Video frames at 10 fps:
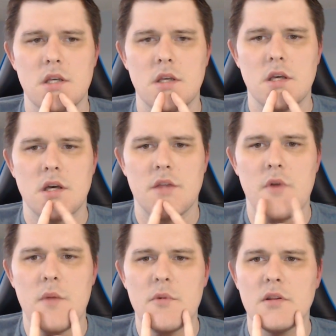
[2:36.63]

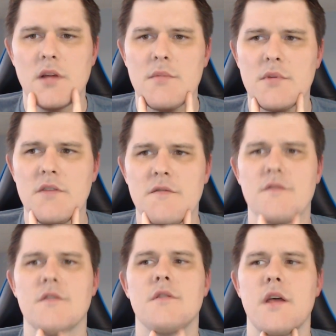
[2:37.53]
Thrommel, I believe.
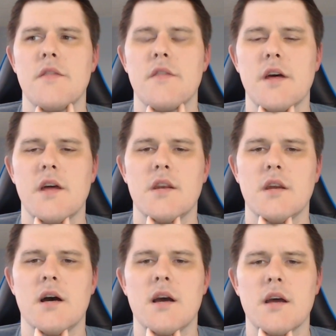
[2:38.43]
And then
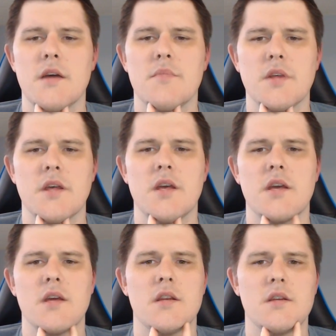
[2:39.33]
I played,